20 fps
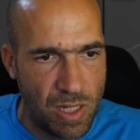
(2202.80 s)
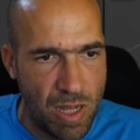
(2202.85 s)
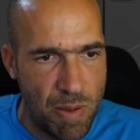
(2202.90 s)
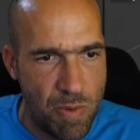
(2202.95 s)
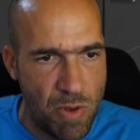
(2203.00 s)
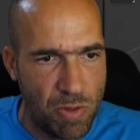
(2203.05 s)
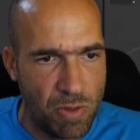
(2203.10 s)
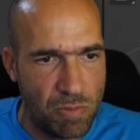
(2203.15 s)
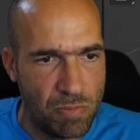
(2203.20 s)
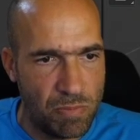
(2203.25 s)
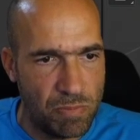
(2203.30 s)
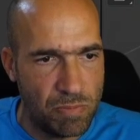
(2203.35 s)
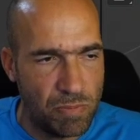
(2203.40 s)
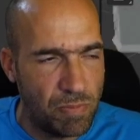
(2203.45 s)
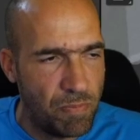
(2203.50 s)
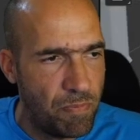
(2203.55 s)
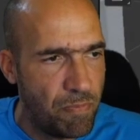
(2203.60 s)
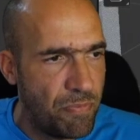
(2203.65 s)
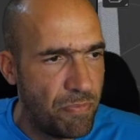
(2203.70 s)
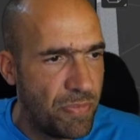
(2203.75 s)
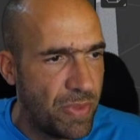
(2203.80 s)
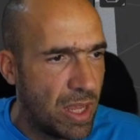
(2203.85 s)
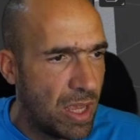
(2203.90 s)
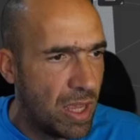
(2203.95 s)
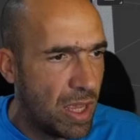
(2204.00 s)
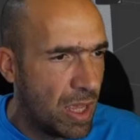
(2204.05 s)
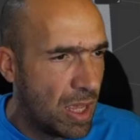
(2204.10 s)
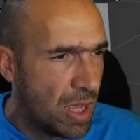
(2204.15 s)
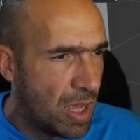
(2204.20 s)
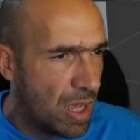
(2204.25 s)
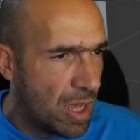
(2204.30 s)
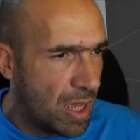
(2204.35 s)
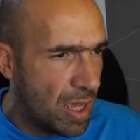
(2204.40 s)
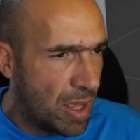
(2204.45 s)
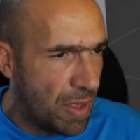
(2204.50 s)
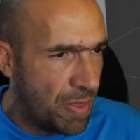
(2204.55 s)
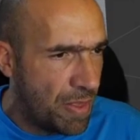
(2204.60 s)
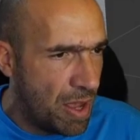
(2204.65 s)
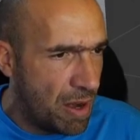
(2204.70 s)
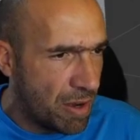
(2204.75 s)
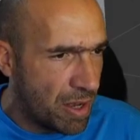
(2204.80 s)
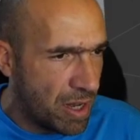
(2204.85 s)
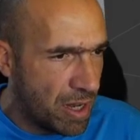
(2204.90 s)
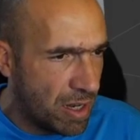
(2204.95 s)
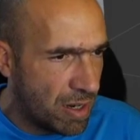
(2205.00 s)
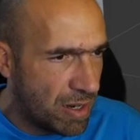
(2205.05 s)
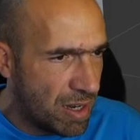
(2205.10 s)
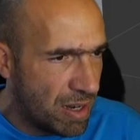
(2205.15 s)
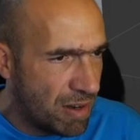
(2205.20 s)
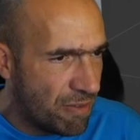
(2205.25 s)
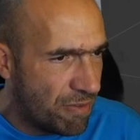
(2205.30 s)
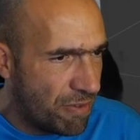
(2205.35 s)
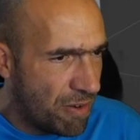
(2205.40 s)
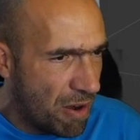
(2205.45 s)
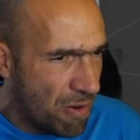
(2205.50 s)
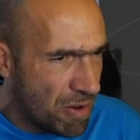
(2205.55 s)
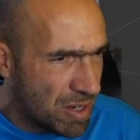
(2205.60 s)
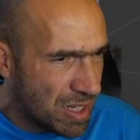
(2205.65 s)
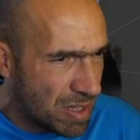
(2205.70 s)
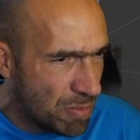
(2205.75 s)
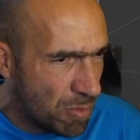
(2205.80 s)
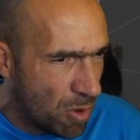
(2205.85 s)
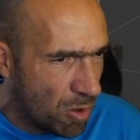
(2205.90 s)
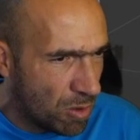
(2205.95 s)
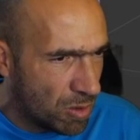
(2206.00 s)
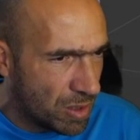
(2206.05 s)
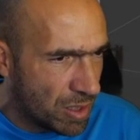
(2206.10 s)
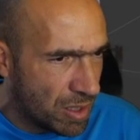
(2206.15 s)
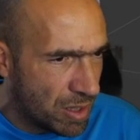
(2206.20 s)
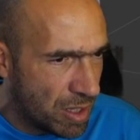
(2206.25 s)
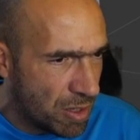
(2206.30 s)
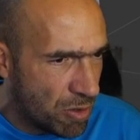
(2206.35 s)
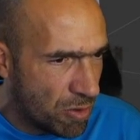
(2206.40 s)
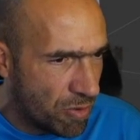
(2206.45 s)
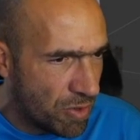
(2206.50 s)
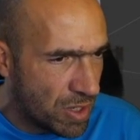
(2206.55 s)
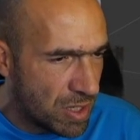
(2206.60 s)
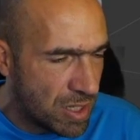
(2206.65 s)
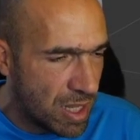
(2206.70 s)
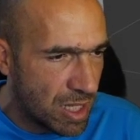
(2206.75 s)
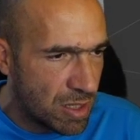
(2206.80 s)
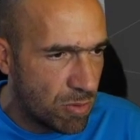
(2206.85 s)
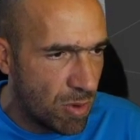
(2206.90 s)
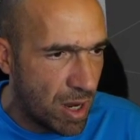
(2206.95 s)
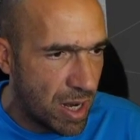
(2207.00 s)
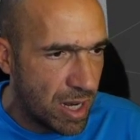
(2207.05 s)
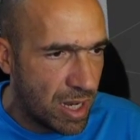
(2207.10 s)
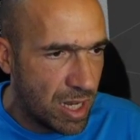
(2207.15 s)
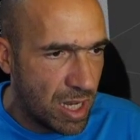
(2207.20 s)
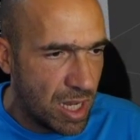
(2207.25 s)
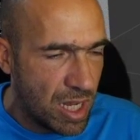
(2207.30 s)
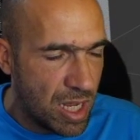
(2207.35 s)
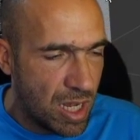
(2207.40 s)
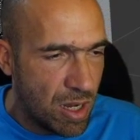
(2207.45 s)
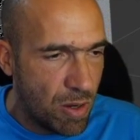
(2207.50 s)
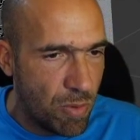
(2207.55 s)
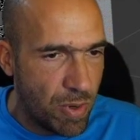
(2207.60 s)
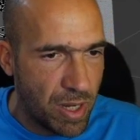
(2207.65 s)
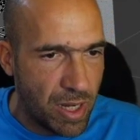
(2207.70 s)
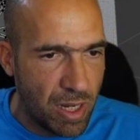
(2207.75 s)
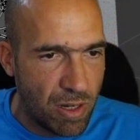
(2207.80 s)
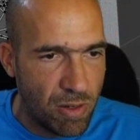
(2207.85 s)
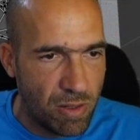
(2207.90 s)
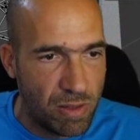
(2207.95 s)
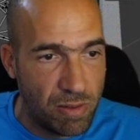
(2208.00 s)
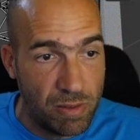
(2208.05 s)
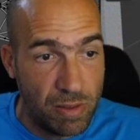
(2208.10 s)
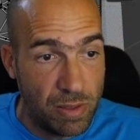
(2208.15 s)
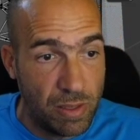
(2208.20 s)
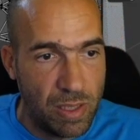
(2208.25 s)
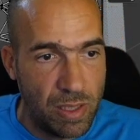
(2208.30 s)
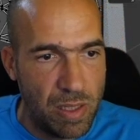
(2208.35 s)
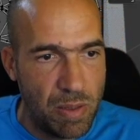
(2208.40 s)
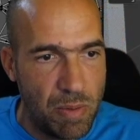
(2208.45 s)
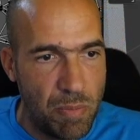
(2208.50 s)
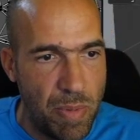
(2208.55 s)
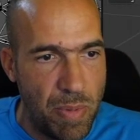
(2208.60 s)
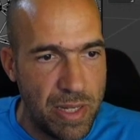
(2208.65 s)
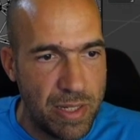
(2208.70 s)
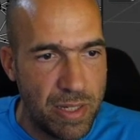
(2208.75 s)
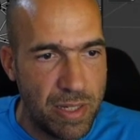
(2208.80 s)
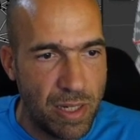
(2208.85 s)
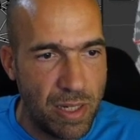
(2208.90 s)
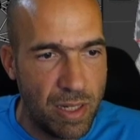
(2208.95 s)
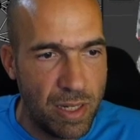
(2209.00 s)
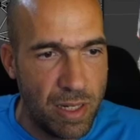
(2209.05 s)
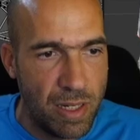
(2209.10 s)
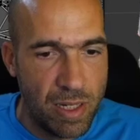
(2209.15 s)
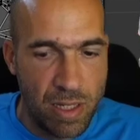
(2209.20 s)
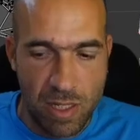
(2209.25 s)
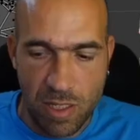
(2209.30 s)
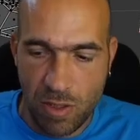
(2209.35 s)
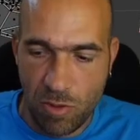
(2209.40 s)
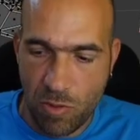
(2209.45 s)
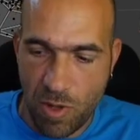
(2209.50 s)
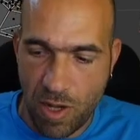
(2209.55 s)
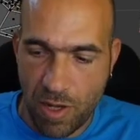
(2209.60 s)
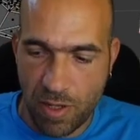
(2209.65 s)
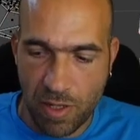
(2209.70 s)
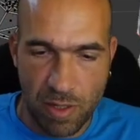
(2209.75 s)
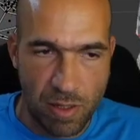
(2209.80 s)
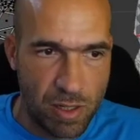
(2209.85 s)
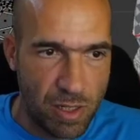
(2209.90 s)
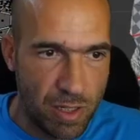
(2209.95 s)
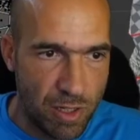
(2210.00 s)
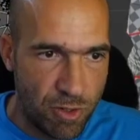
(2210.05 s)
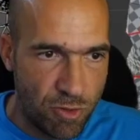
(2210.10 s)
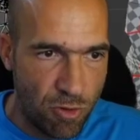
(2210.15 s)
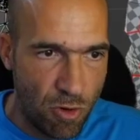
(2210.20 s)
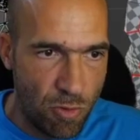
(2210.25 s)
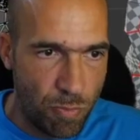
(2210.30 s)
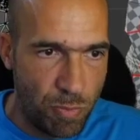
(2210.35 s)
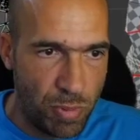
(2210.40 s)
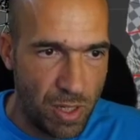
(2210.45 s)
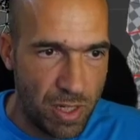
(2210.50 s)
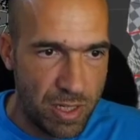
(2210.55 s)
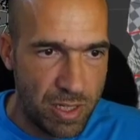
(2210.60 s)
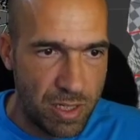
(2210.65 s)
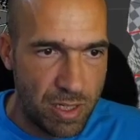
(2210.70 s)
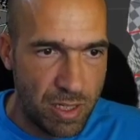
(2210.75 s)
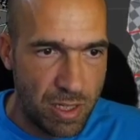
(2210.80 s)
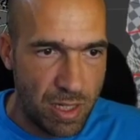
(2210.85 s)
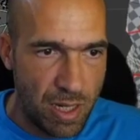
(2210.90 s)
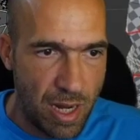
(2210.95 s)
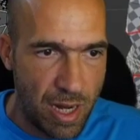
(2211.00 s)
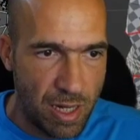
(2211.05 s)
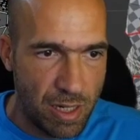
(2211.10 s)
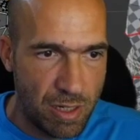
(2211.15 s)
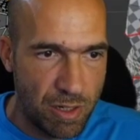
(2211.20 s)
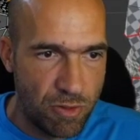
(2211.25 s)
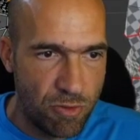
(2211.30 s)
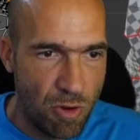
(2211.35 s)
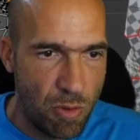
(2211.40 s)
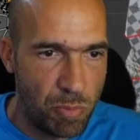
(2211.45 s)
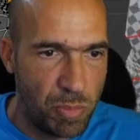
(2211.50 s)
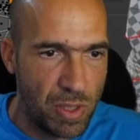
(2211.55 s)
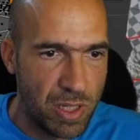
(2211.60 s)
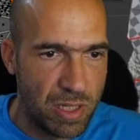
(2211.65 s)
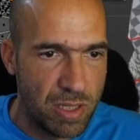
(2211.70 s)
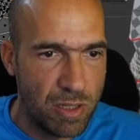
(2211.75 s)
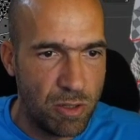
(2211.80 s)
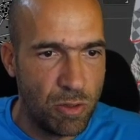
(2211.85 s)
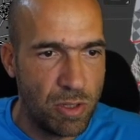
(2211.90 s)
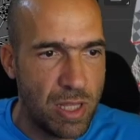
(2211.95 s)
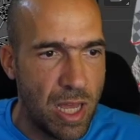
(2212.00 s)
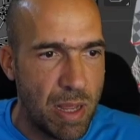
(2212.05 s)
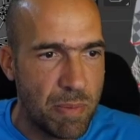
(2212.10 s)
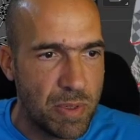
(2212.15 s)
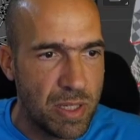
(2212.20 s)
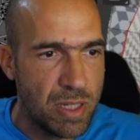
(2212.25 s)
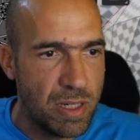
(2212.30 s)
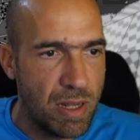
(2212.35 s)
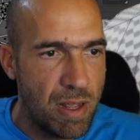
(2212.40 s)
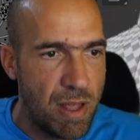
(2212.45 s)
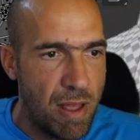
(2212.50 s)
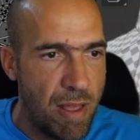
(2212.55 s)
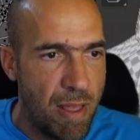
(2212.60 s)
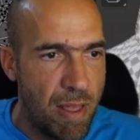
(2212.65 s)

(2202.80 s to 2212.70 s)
Come on. And they are here. They're very small in the UVs. That's why we cannot basically do anything. Control plus and Control plus 2 times.